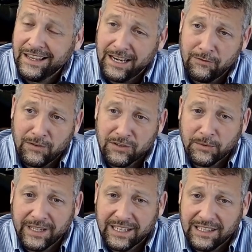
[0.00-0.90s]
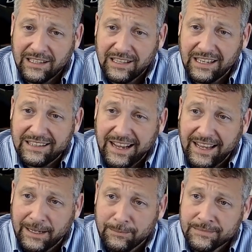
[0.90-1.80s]
And if you're doing it a little at a
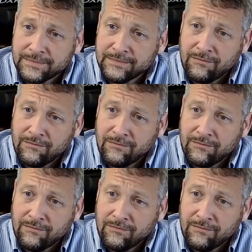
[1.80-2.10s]
time,